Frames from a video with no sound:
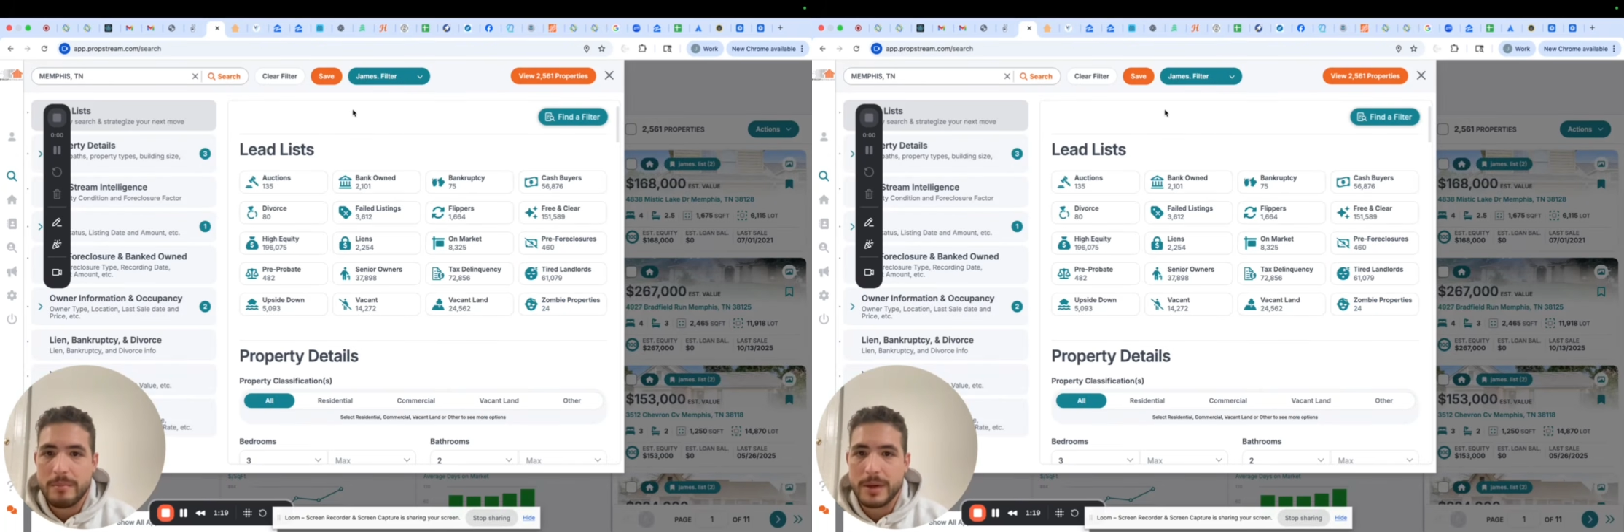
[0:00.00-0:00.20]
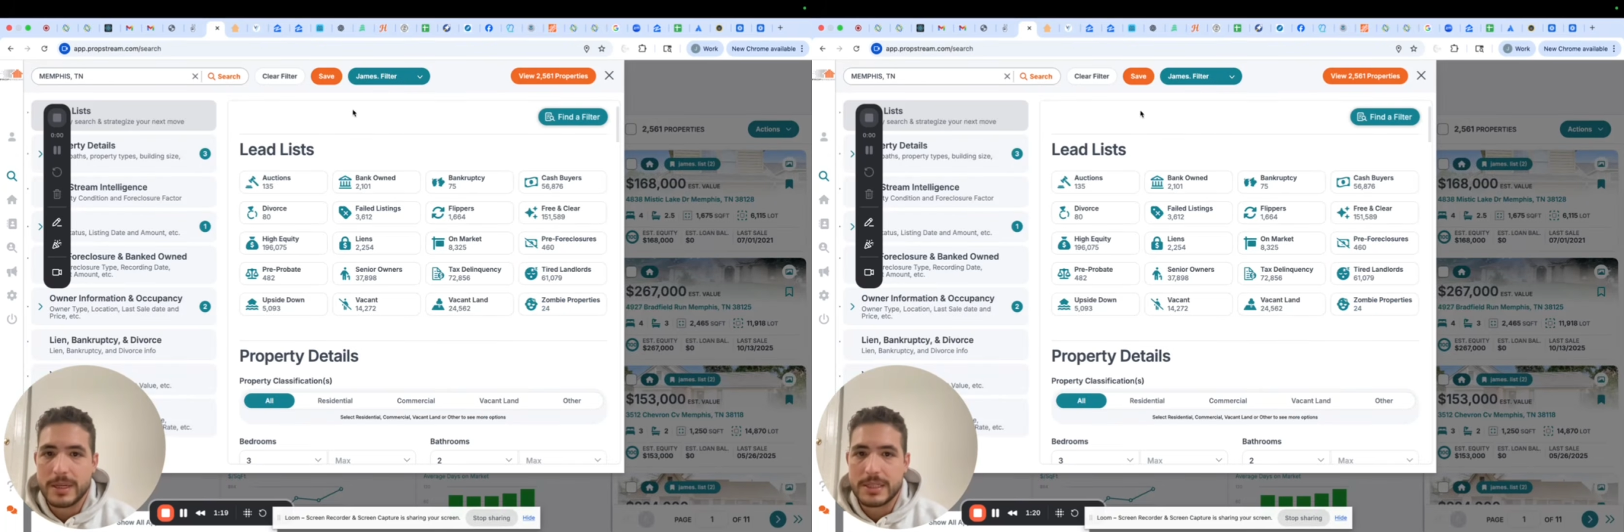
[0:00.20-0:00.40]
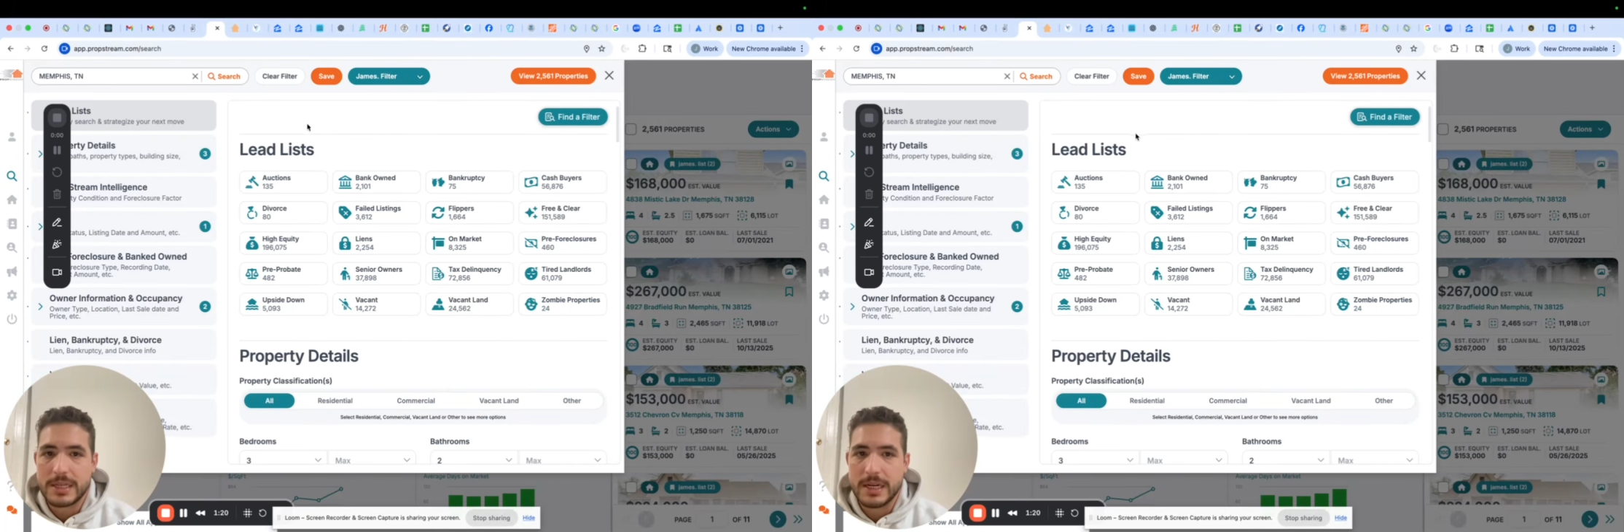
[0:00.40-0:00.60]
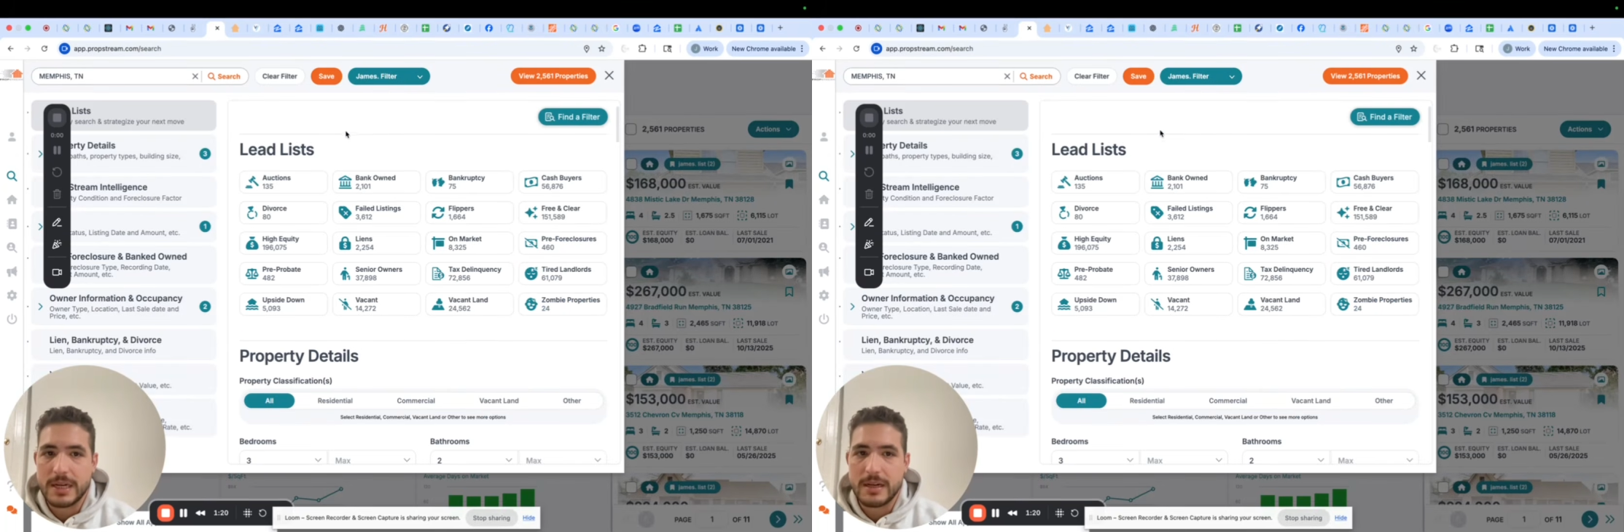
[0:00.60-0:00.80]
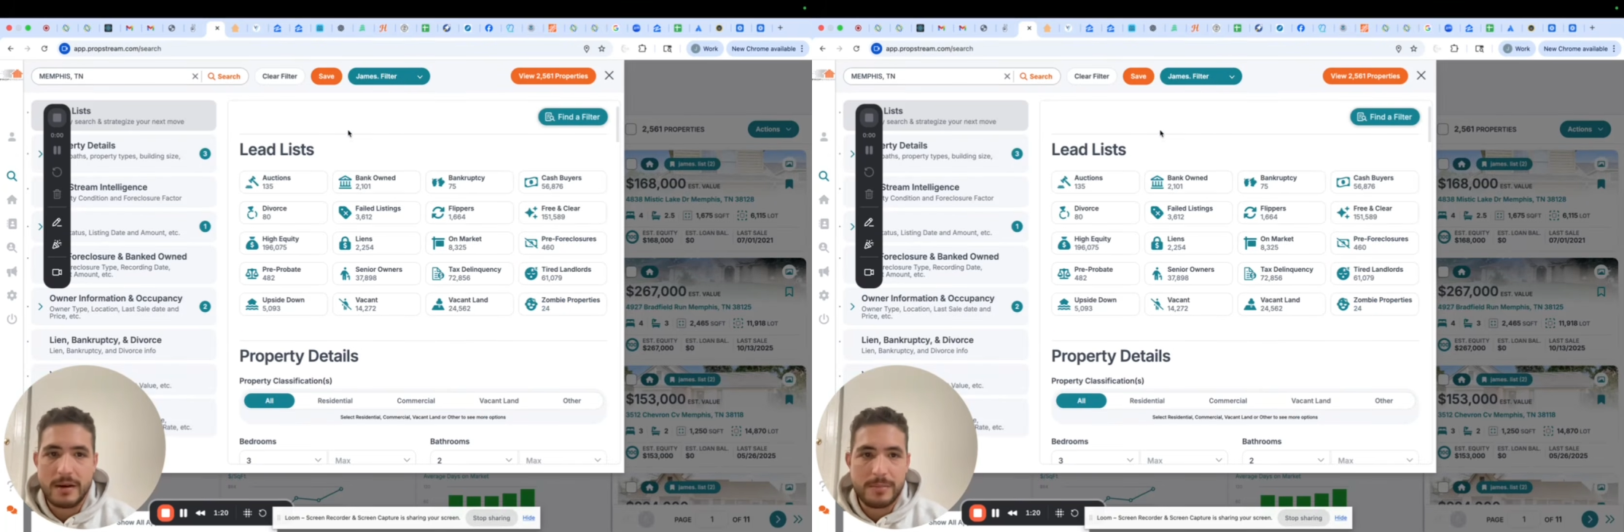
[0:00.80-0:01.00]
but
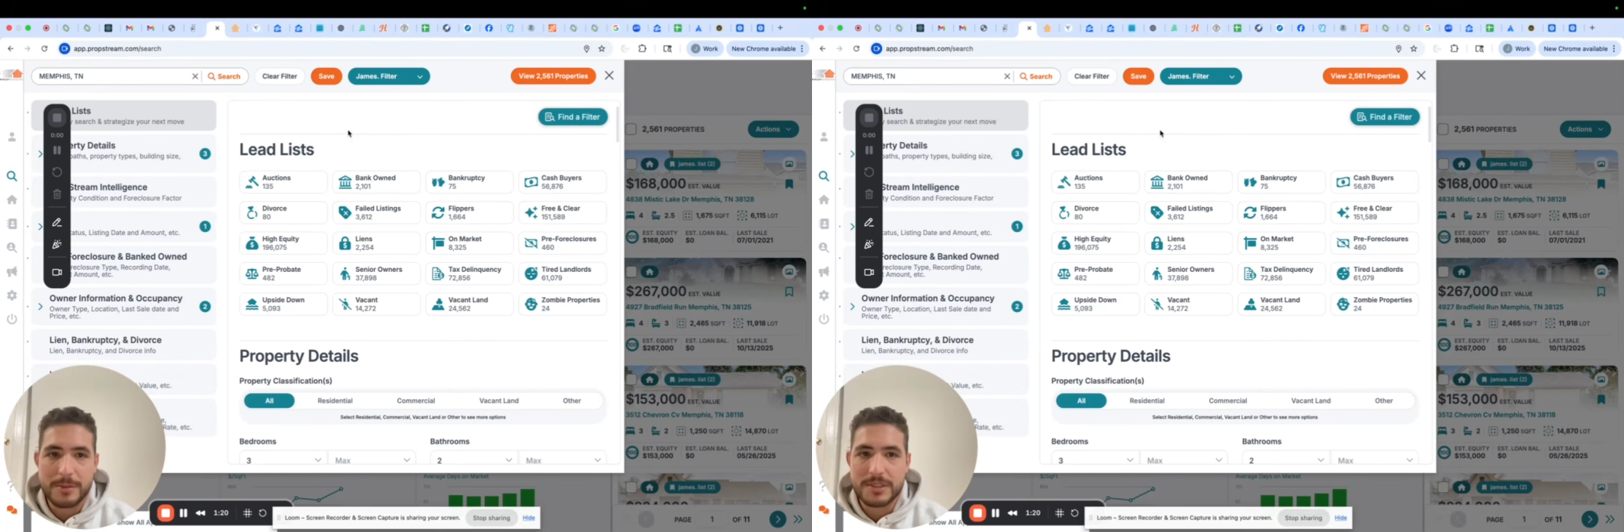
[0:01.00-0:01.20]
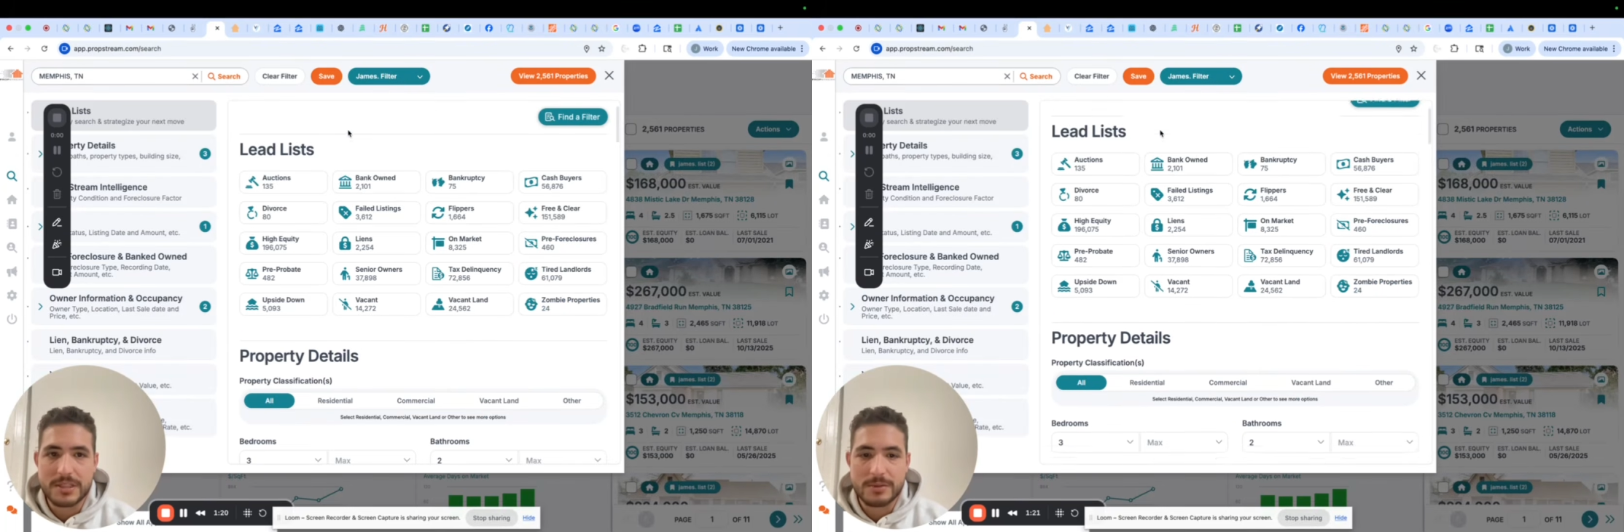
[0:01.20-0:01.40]
I'll pretty much